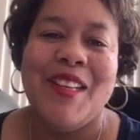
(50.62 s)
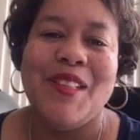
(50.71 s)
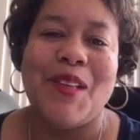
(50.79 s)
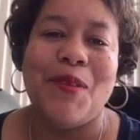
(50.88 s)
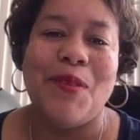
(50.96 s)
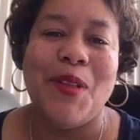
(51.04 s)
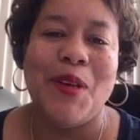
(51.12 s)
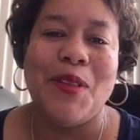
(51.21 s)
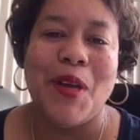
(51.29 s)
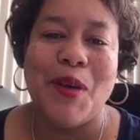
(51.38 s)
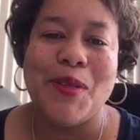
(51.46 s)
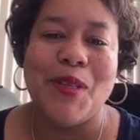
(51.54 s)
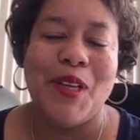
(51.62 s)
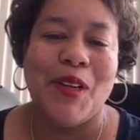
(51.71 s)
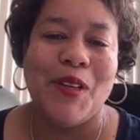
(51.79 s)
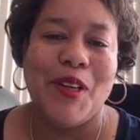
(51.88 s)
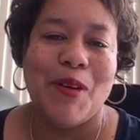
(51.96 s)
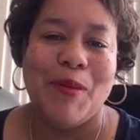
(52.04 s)
So for those who
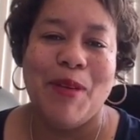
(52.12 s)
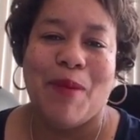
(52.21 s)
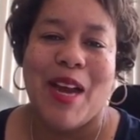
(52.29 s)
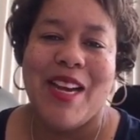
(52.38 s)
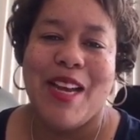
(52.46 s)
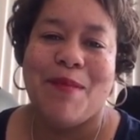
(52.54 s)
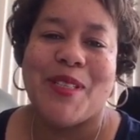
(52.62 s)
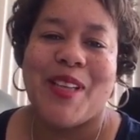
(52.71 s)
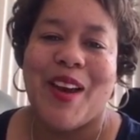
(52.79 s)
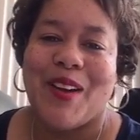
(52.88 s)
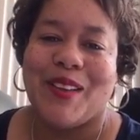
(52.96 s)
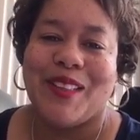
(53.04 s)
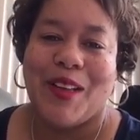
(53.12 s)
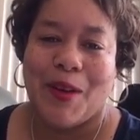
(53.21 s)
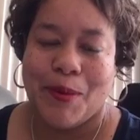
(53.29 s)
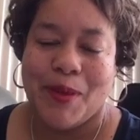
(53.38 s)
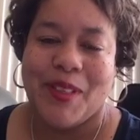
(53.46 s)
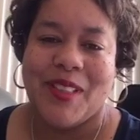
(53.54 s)
don't know me, my name is Carolyn
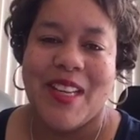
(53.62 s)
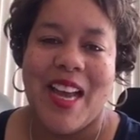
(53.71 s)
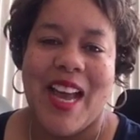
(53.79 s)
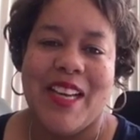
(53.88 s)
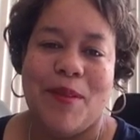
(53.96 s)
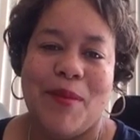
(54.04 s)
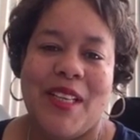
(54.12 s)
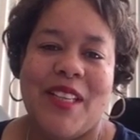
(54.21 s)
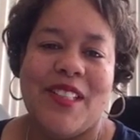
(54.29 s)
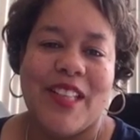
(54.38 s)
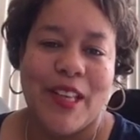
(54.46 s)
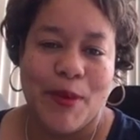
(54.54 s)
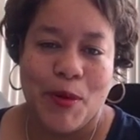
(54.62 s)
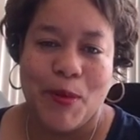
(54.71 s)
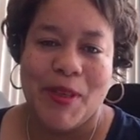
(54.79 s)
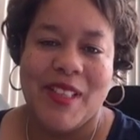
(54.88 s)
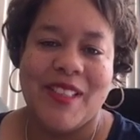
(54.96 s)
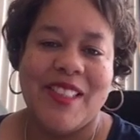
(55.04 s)
Owens, and I am the
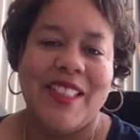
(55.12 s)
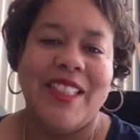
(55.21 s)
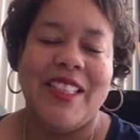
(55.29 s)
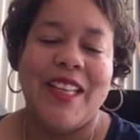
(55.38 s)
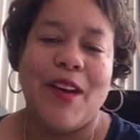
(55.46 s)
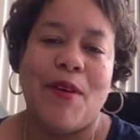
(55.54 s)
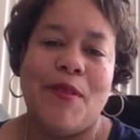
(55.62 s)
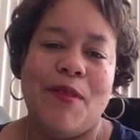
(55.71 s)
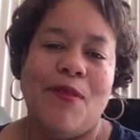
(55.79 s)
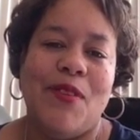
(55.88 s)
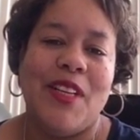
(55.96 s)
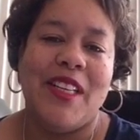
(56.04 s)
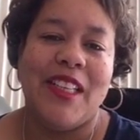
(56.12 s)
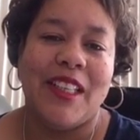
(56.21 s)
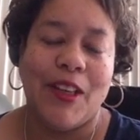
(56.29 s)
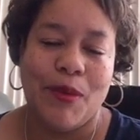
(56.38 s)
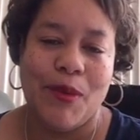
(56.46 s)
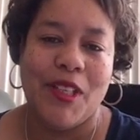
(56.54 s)
chairwoman and CEO of Infinity
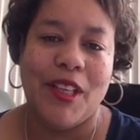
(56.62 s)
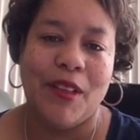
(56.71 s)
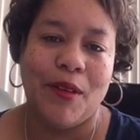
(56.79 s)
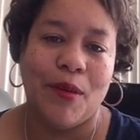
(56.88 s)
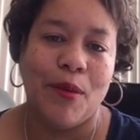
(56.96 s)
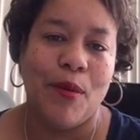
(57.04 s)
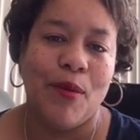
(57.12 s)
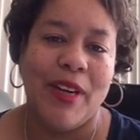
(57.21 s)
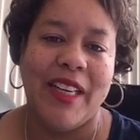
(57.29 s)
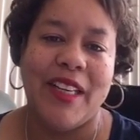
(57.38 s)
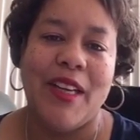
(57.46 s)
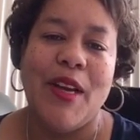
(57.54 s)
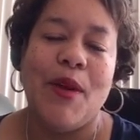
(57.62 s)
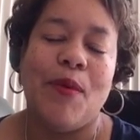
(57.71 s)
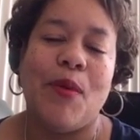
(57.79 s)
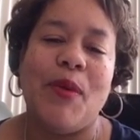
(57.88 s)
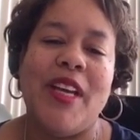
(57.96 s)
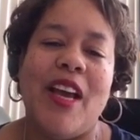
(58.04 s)
Coaching Incorporated,
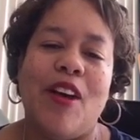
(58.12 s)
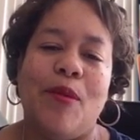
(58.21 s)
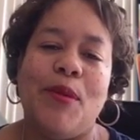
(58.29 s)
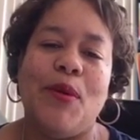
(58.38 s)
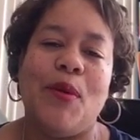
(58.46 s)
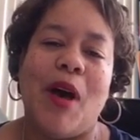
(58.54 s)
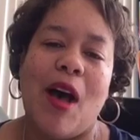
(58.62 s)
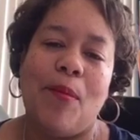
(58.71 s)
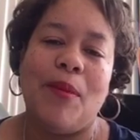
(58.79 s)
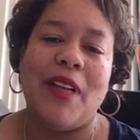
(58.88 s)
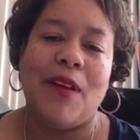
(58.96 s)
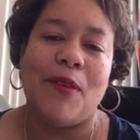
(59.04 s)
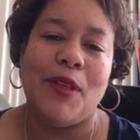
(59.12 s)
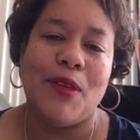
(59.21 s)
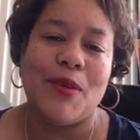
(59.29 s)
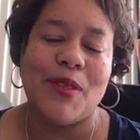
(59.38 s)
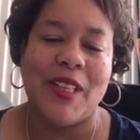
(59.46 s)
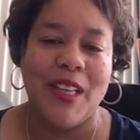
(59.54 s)
where we help you up-level
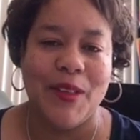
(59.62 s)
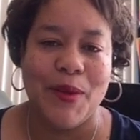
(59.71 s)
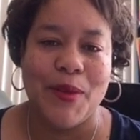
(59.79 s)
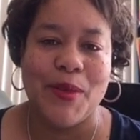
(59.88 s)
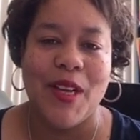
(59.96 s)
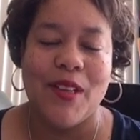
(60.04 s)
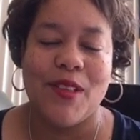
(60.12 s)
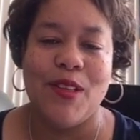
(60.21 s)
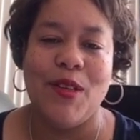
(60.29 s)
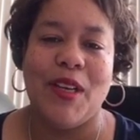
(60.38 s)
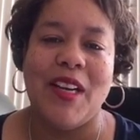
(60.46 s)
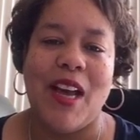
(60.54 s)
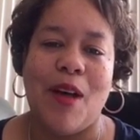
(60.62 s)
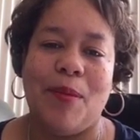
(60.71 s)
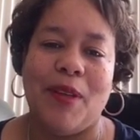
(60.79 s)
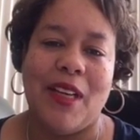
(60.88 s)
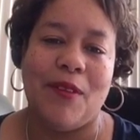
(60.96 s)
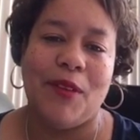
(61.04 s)
your skills so you can
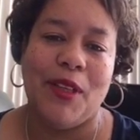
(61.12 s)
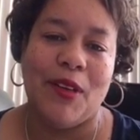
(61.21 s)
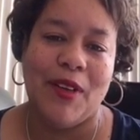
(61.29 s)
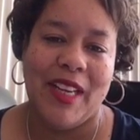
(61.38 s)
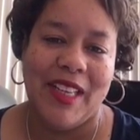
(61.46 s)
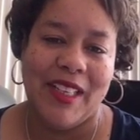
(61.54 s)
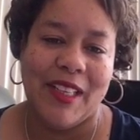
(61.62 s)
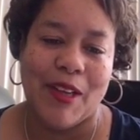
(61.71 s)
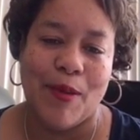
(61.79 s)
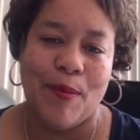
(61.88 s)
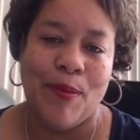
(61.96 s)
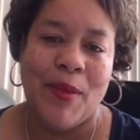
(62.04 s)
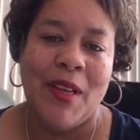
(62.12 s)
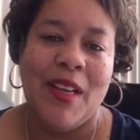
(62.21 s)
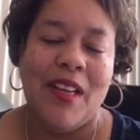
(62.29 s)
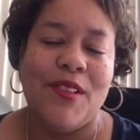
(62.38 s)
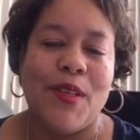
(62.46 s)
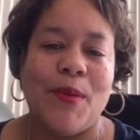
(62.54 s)
up-level your income.
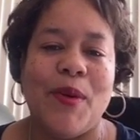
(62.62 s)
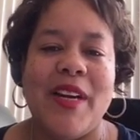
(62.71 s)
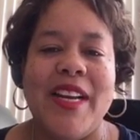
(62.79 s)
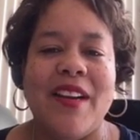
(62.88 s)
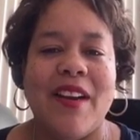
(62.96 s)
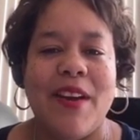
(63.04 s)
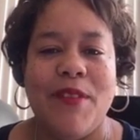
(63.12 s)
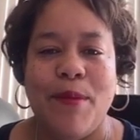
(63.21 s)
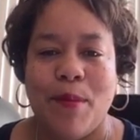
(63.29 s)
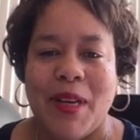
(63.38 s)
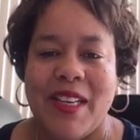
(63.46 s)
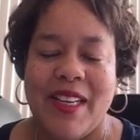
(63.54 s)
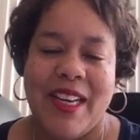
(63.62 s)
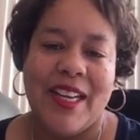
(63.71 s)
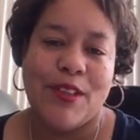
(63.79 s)
And so we're here every Monday